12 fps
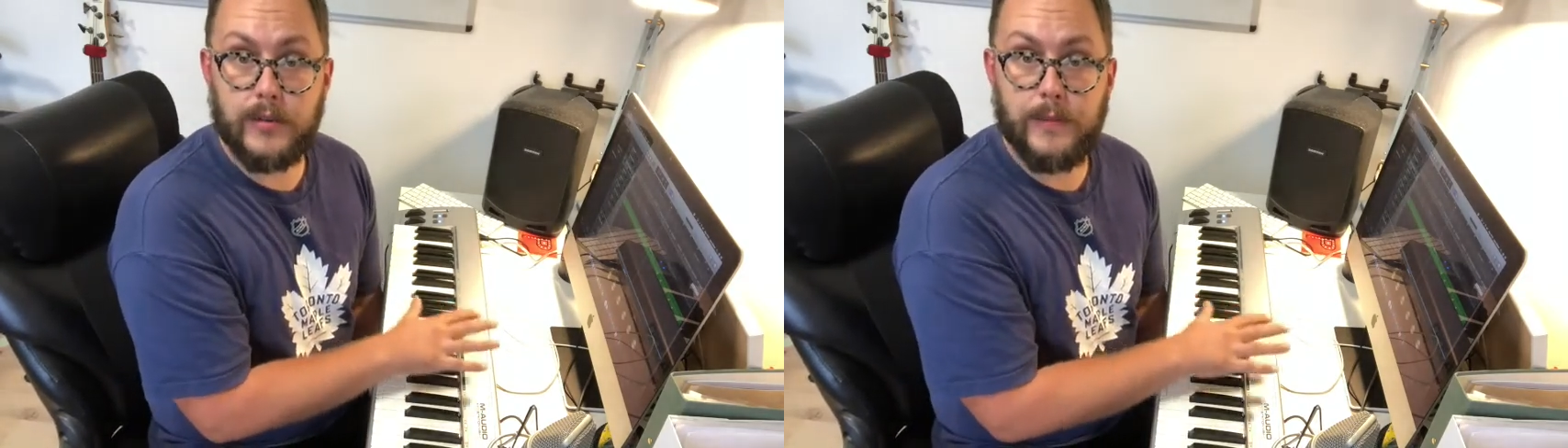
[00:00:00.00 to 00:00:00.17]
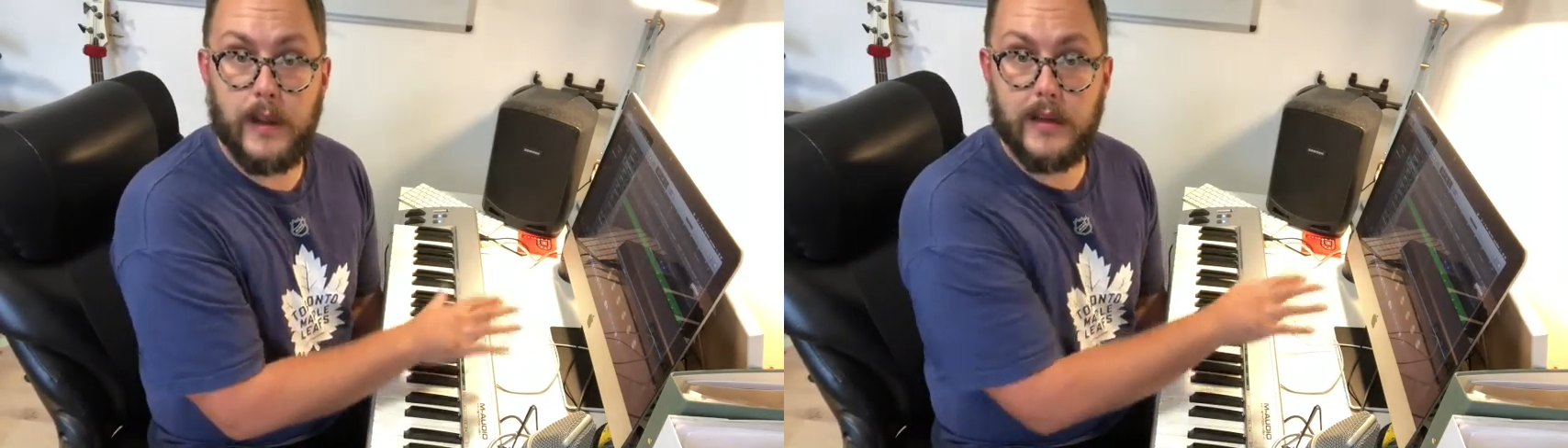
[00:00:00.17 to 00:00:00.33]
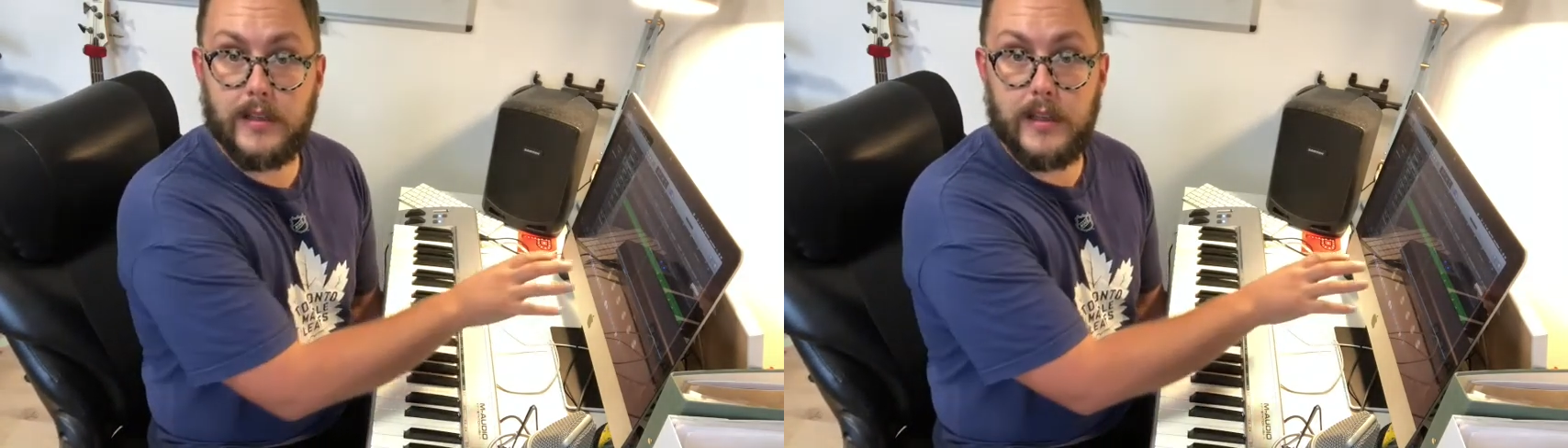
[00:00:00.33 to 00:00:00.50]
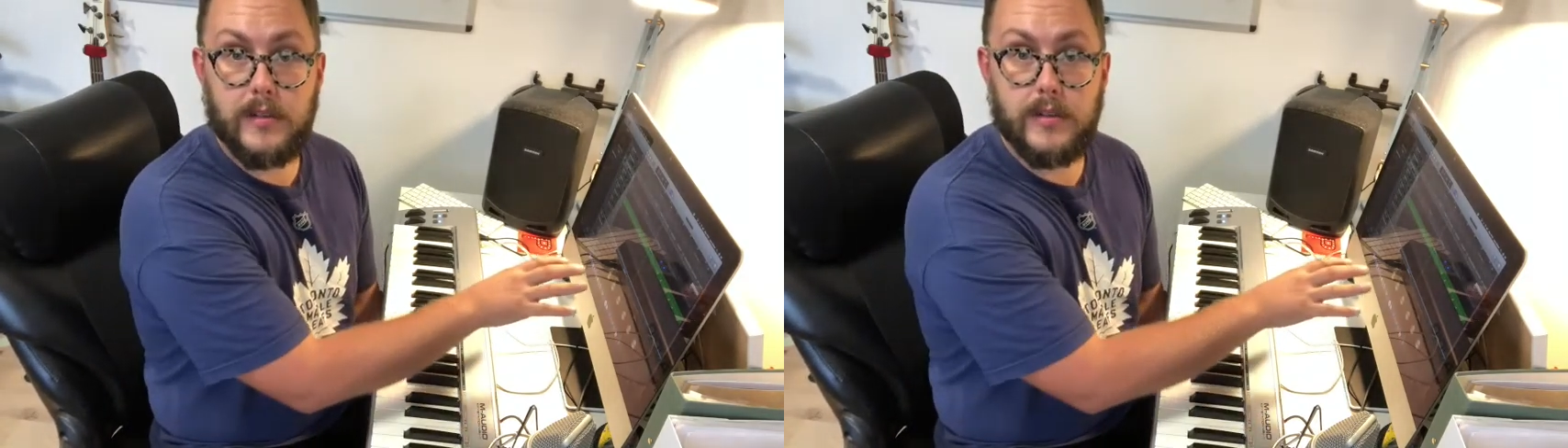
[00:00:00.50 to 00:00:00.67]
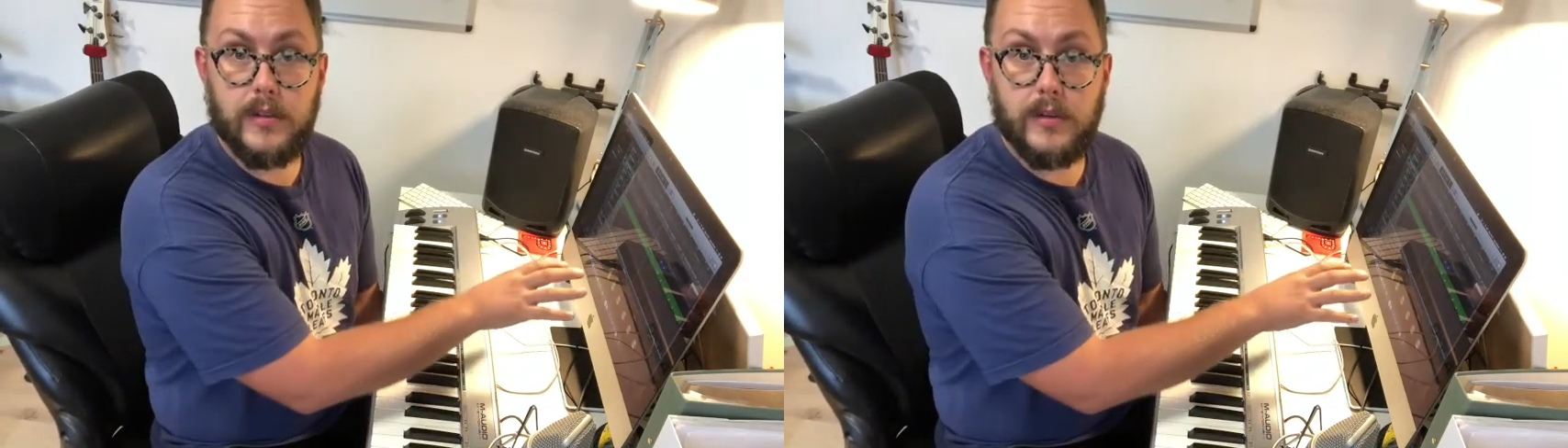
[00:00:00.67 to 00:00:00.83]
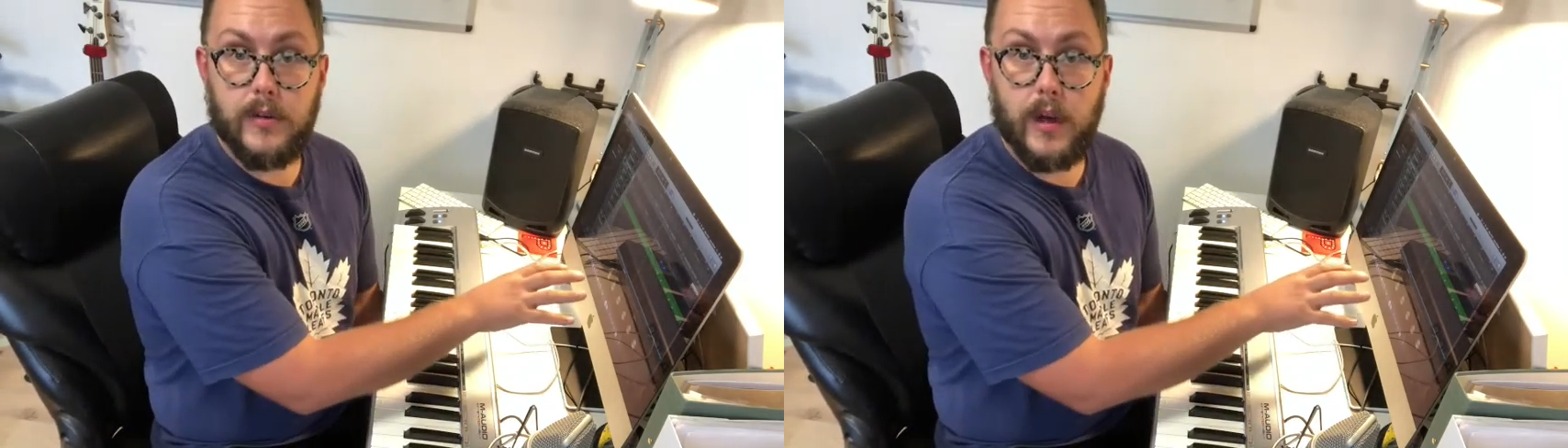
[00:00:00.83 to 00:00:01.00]
plugged
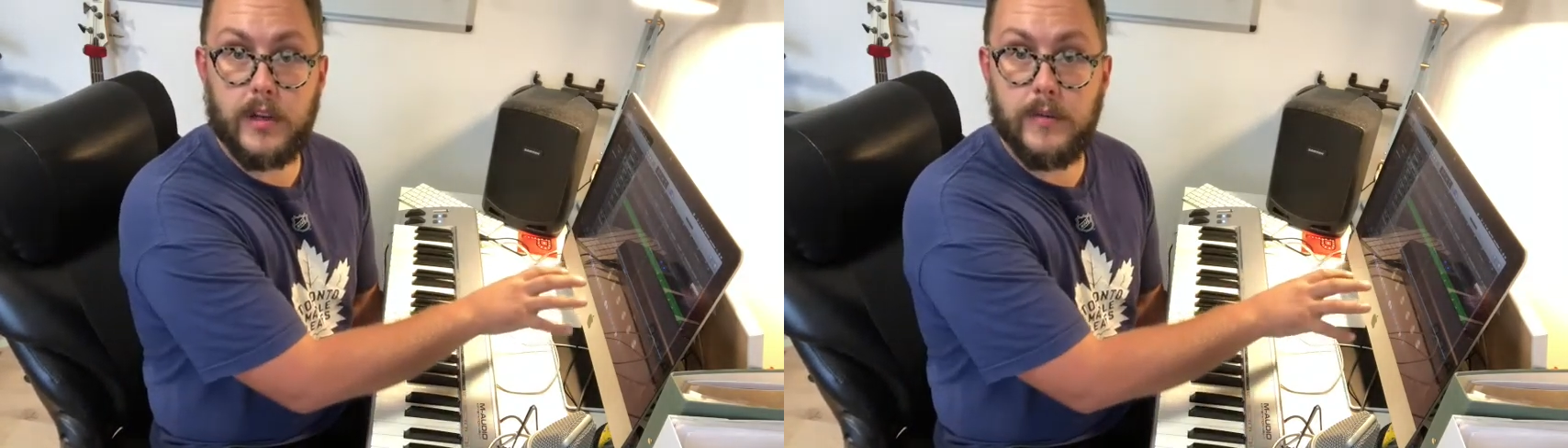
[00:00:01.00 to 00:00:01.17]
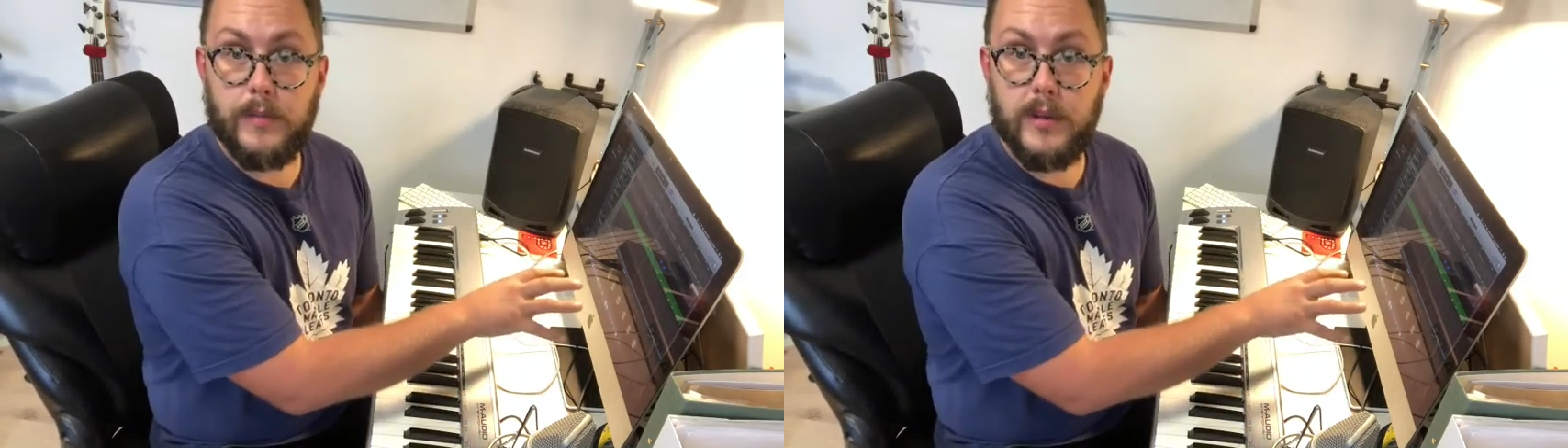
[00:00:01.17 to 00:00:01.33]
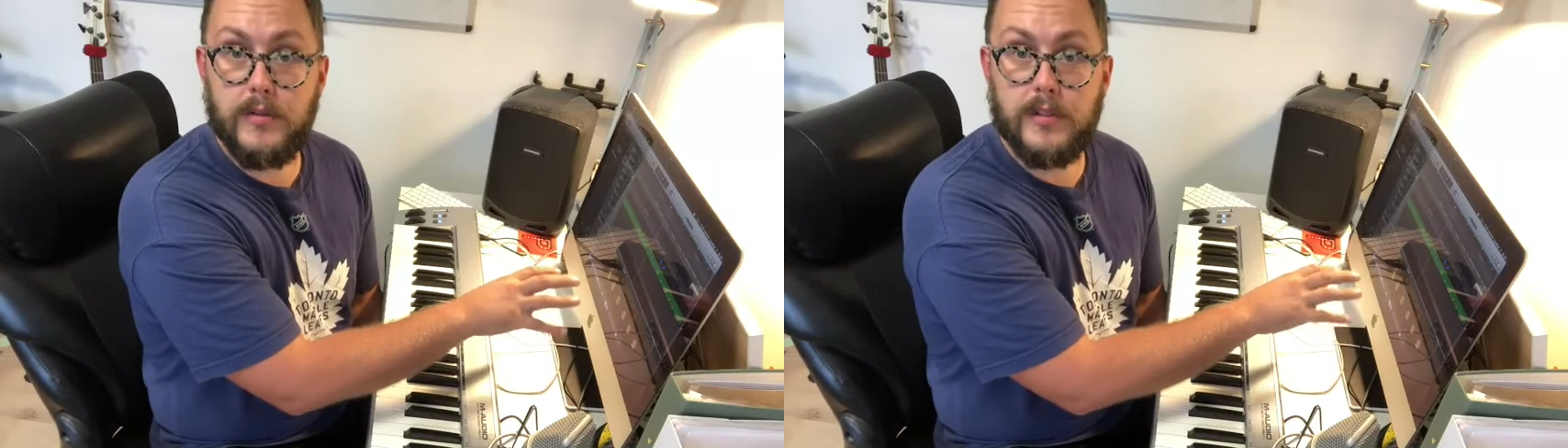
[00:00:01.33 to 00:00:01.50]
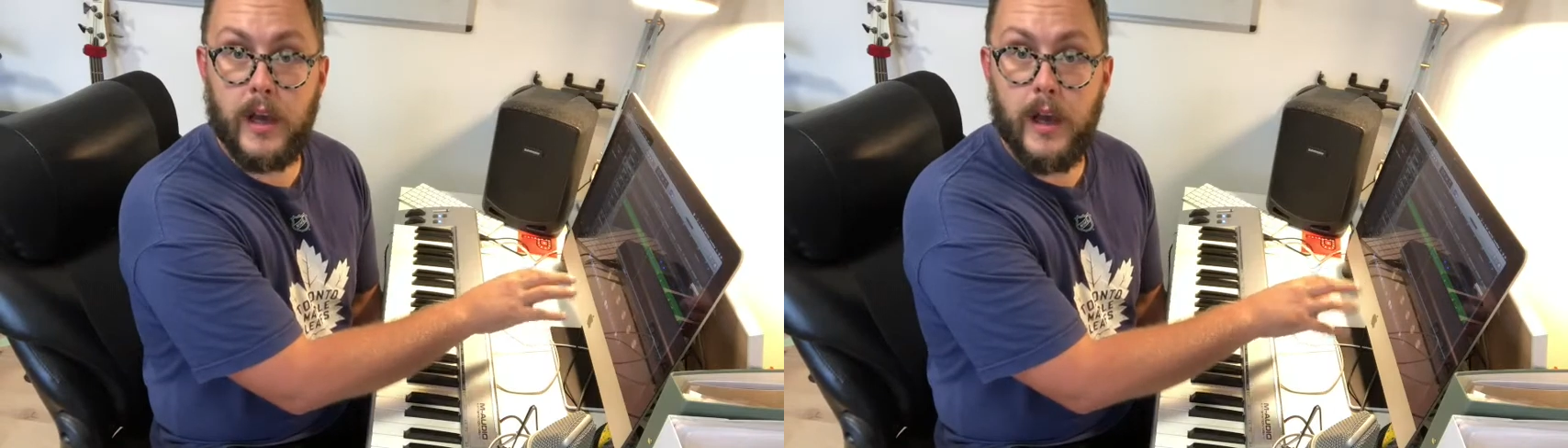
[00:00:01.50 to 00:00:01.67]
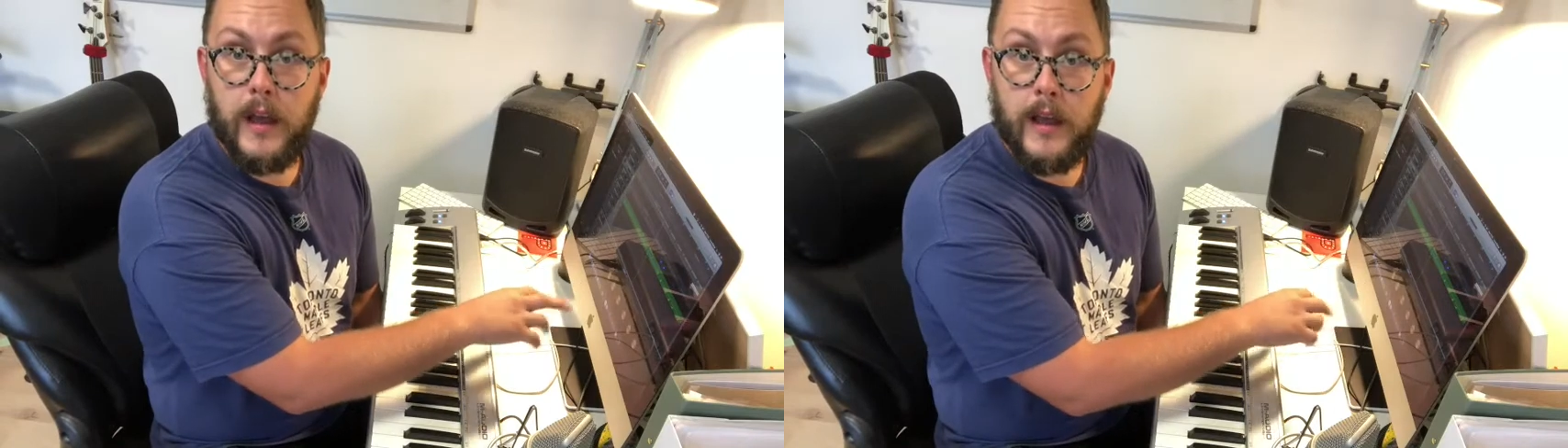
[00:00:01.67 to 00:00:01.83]
into a computer